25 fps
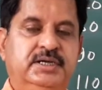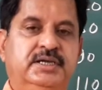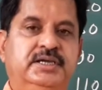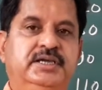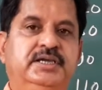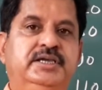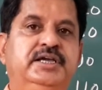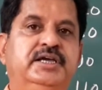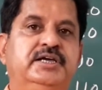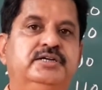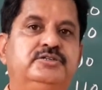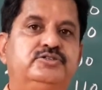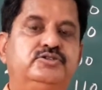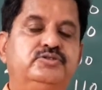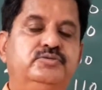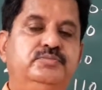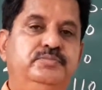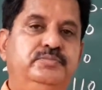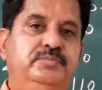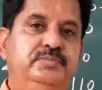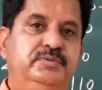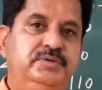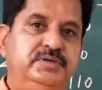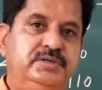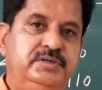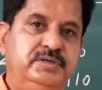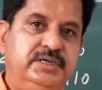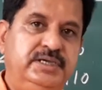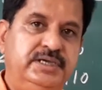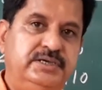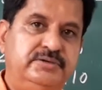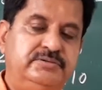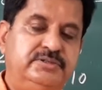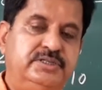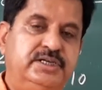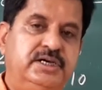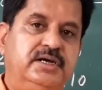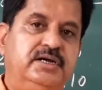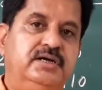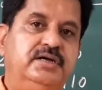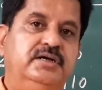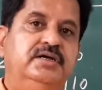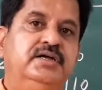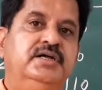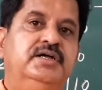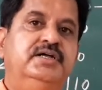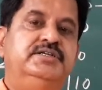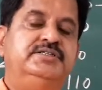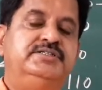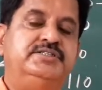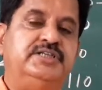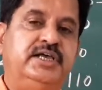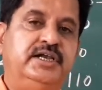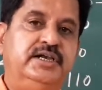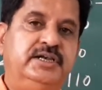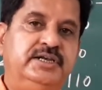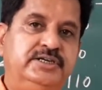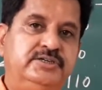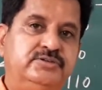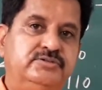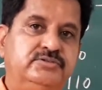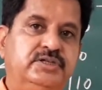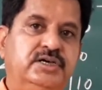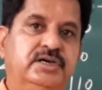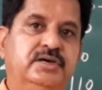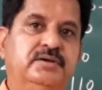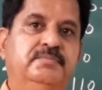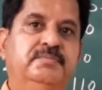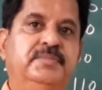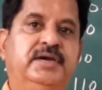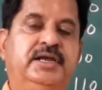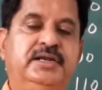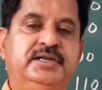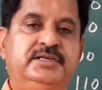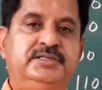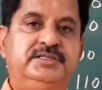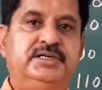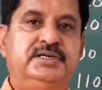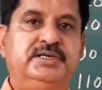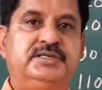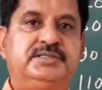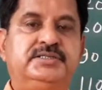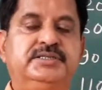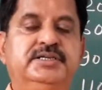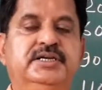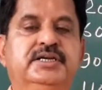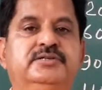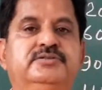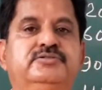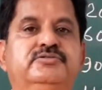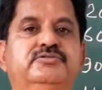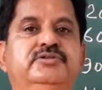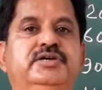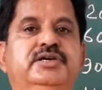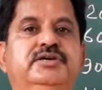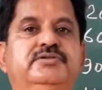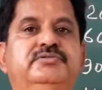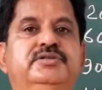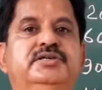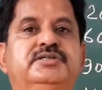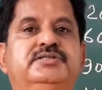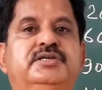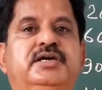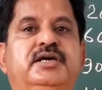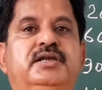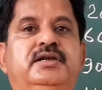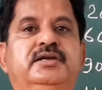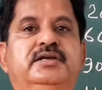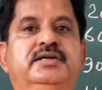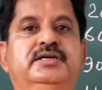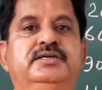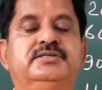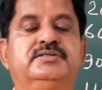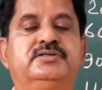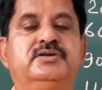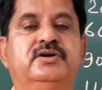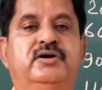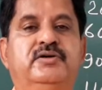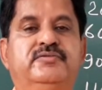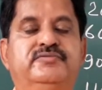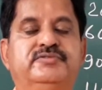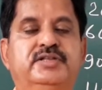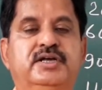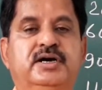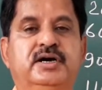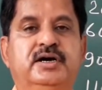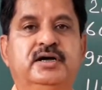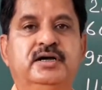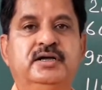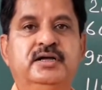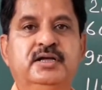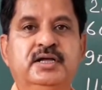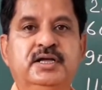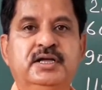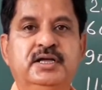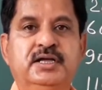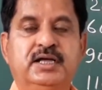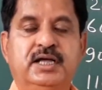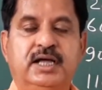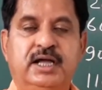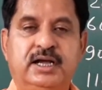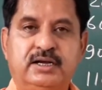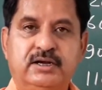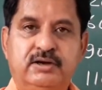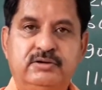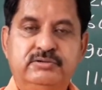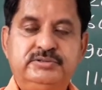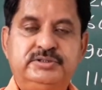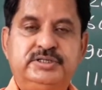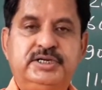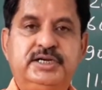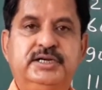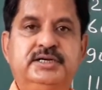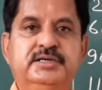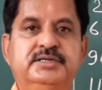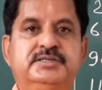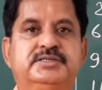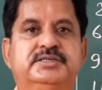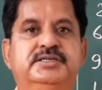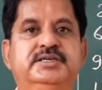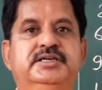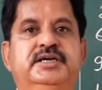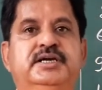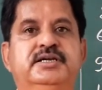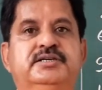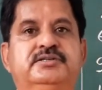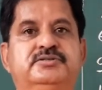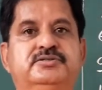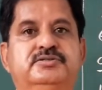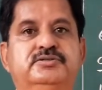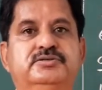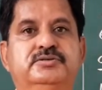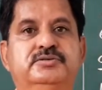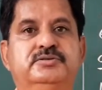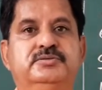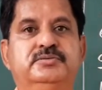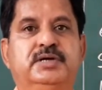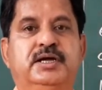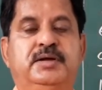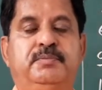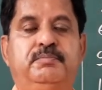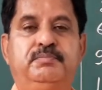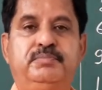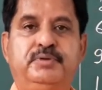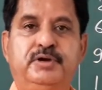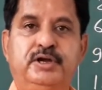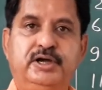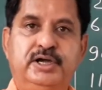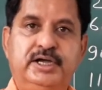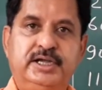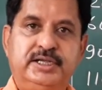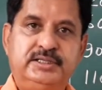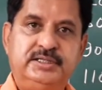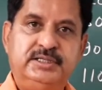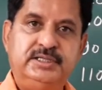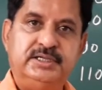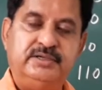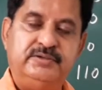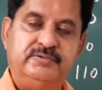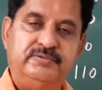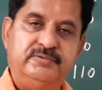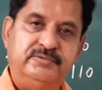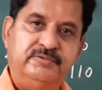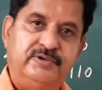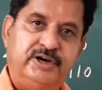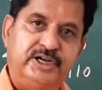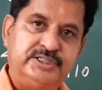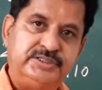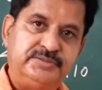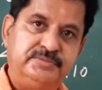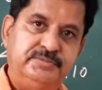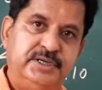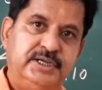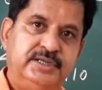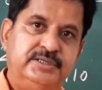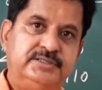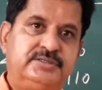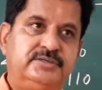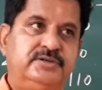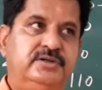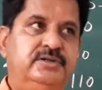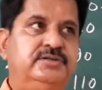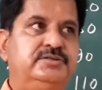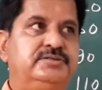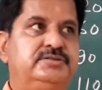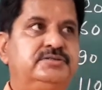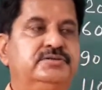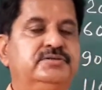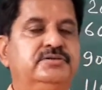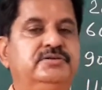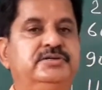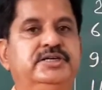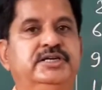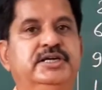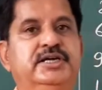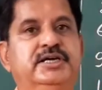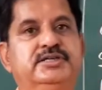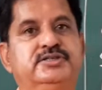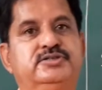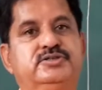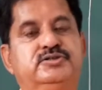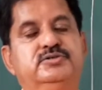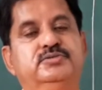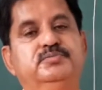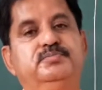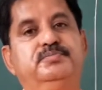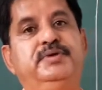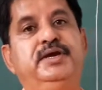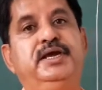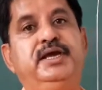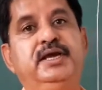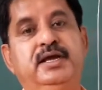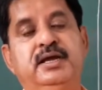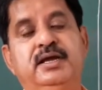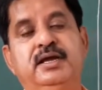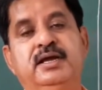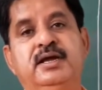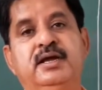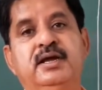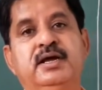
He has to give the salary to the managers, he has to give the salaries of the accountants, he has to employ the watchmen also, he has to pay